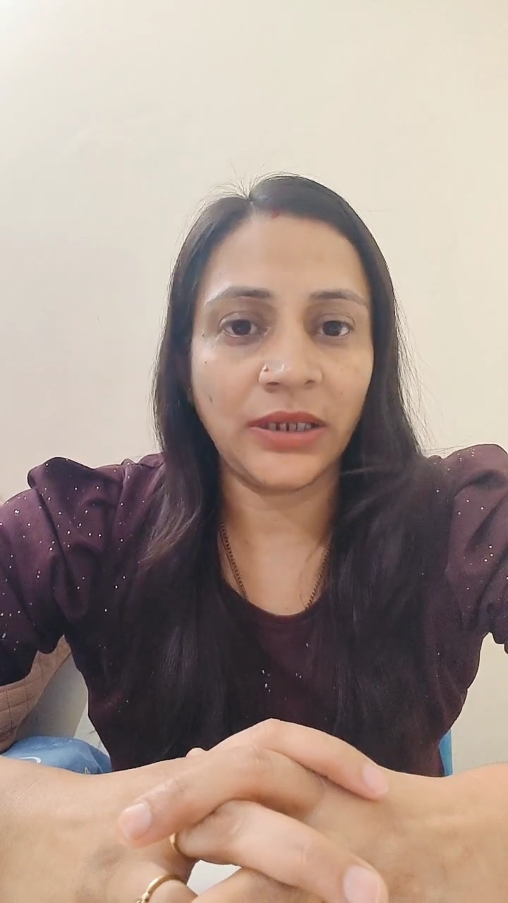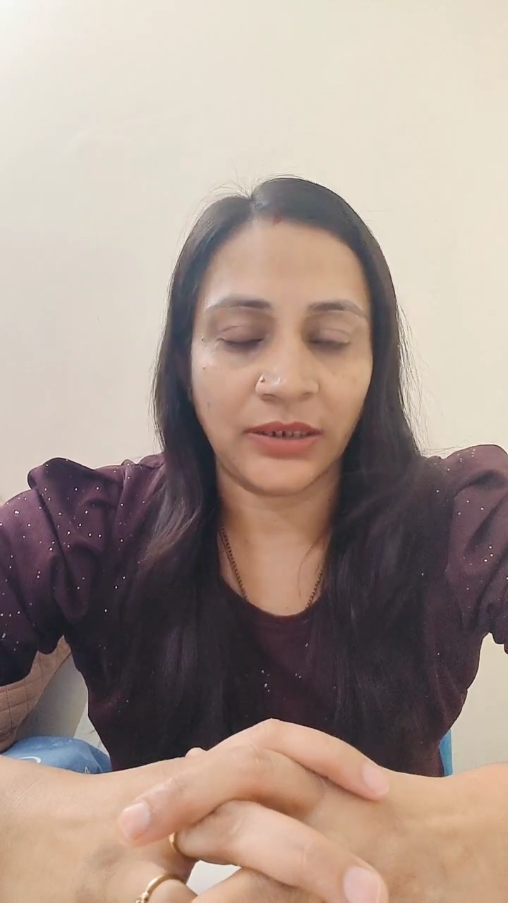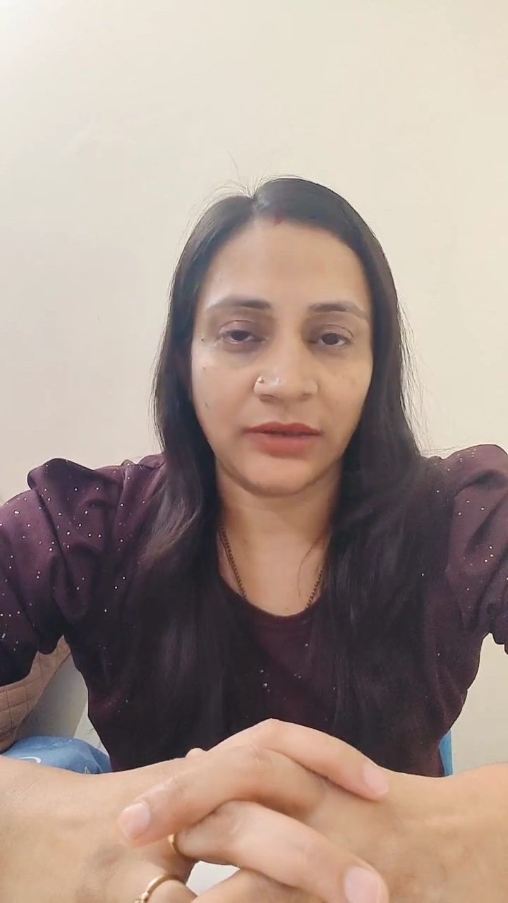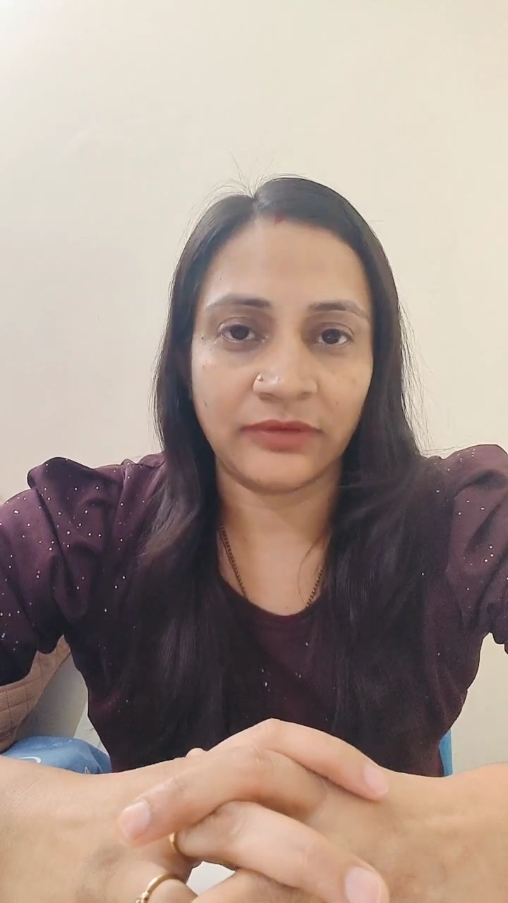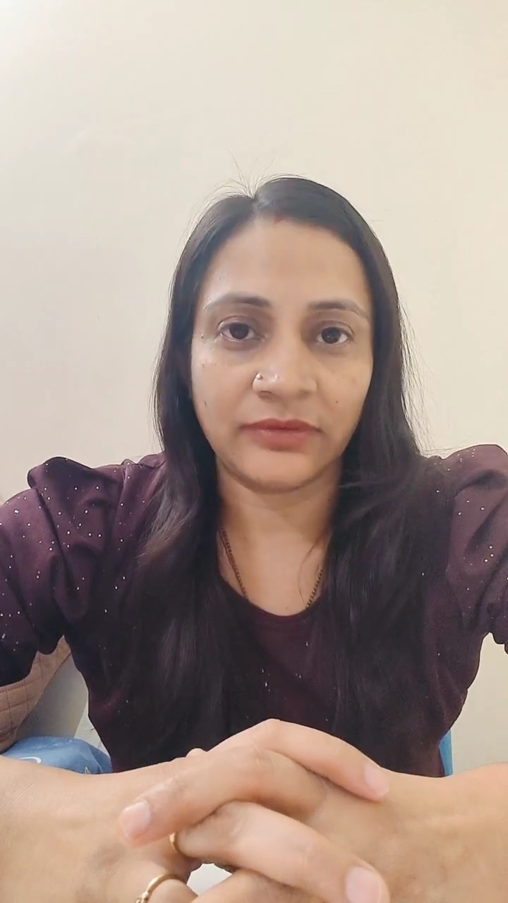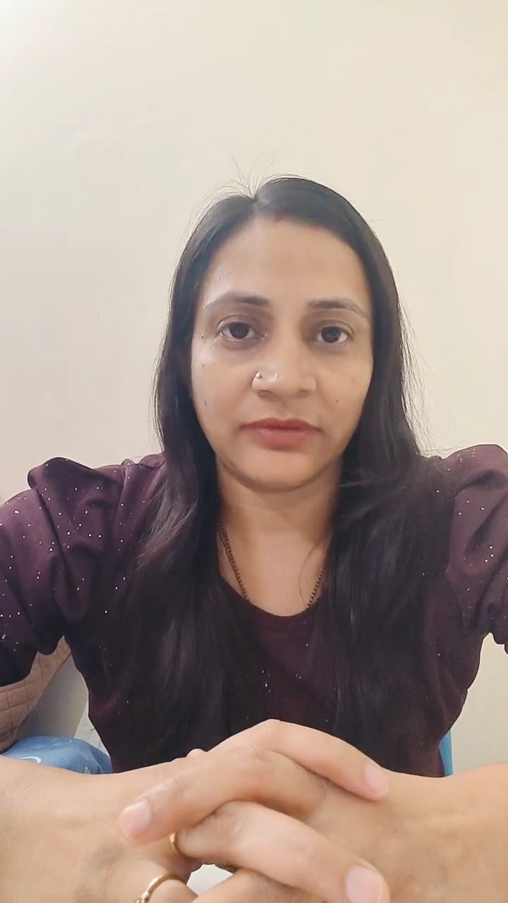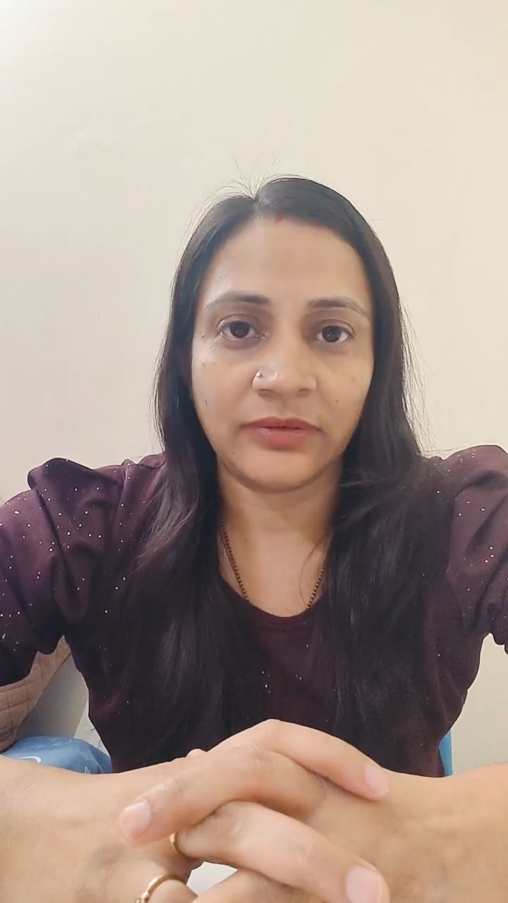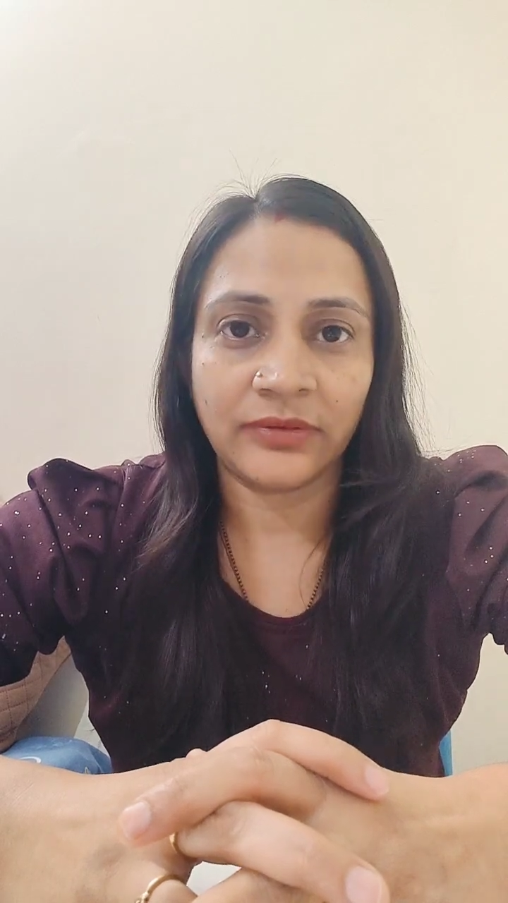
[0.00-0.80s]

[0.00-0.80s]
English,